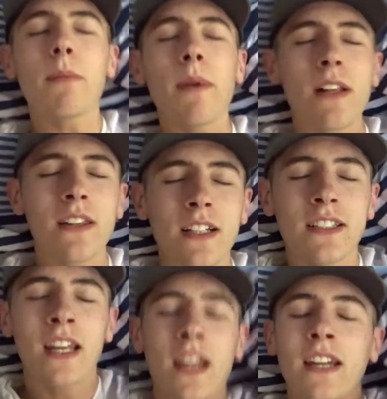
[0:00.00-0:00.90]
my birthday
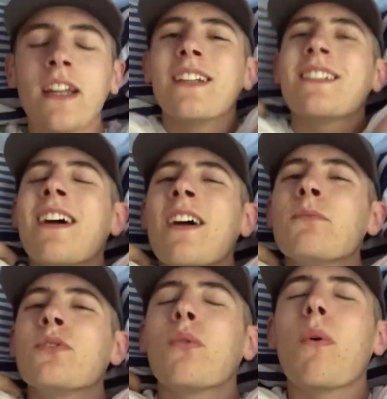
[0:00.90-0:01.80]
today. Today
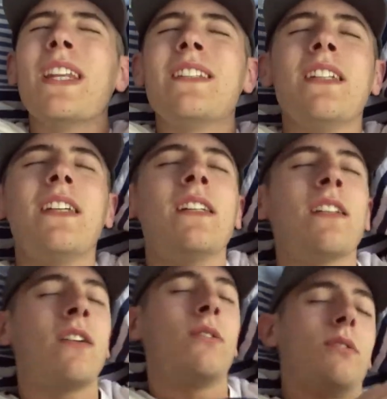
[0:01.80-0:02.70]
I'm 20 years
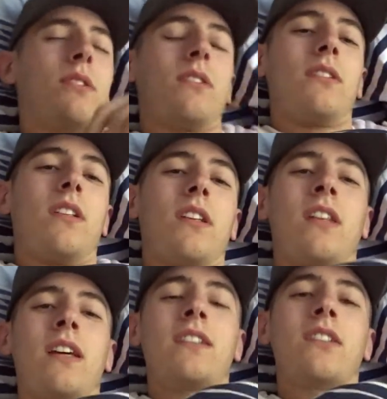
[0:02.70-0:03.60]
old. That is